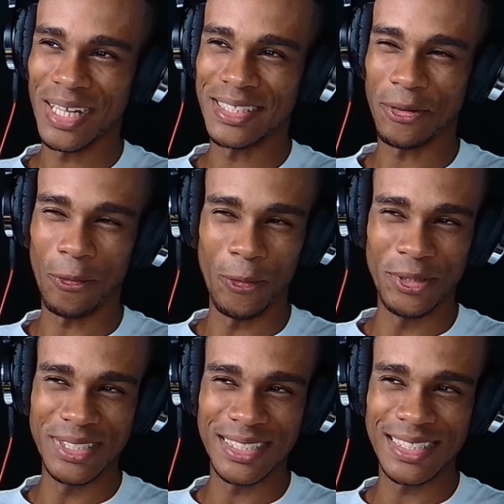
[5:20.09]
like the
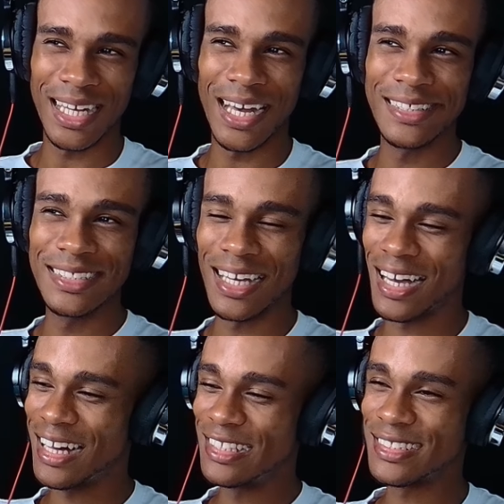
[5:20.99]
chords, yeah,